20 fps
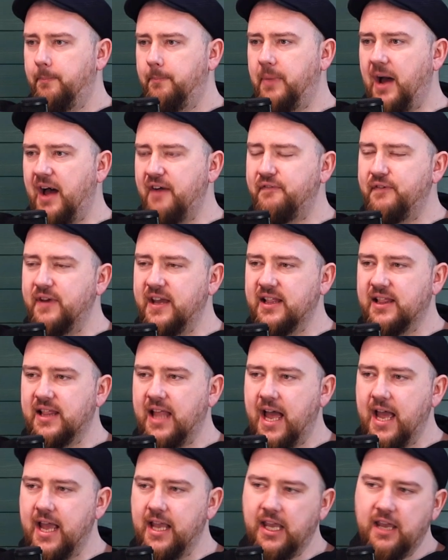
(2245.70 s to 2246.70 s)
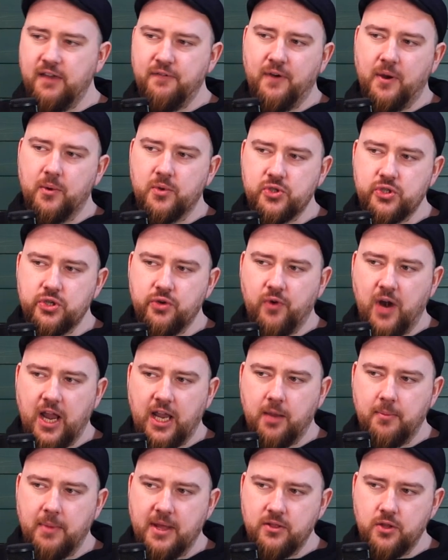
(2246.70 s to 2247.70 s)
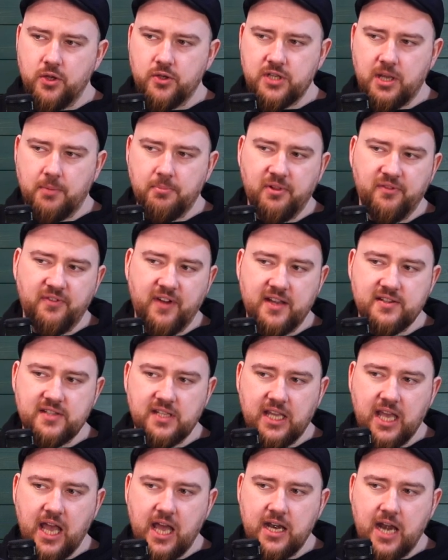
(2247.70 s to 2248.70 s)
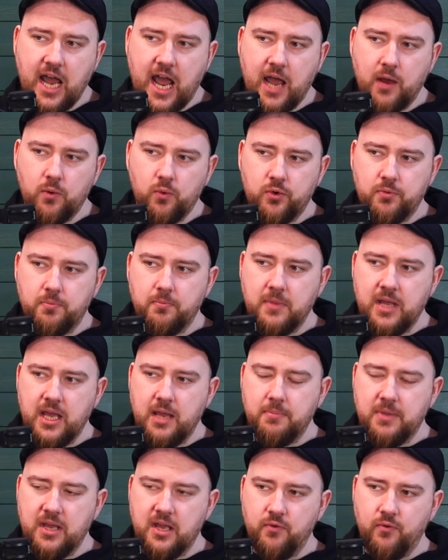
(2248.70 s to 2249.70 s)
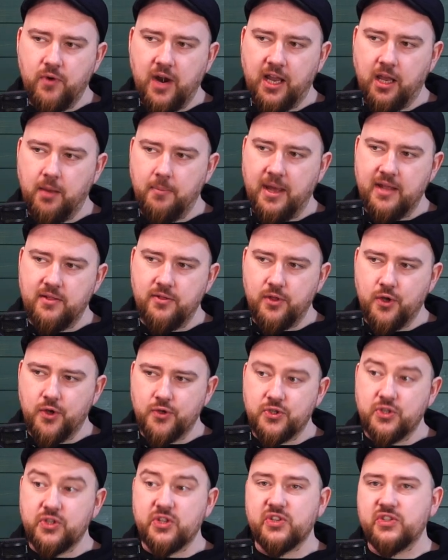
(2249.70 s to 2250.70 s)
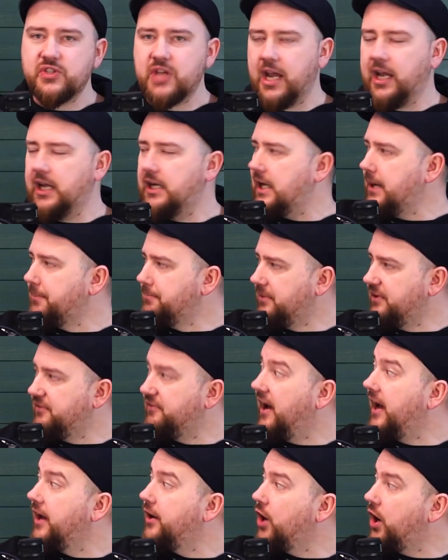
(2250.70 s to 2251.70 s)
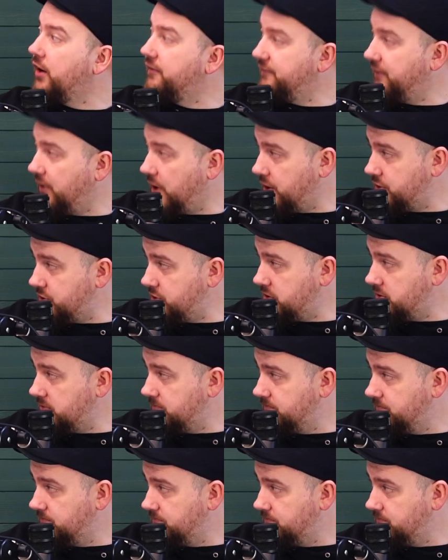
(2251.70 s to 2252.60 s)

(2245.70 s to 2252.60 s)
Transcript: But I feel like if I was to recommend those amplifiers again, I would maybe recommend those as a second amplifier, not a first.